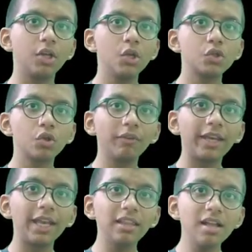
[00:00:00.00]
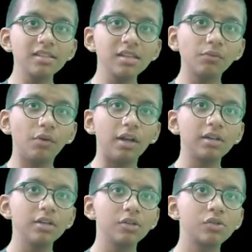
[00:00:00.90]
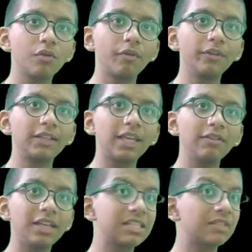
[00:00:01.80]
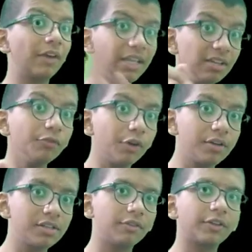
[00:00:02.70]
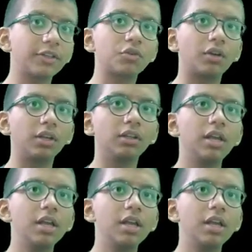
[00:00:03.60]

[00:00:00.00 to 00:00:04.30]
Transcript: So we get the answer 1. So we will give, he is waiting for 0 factorial.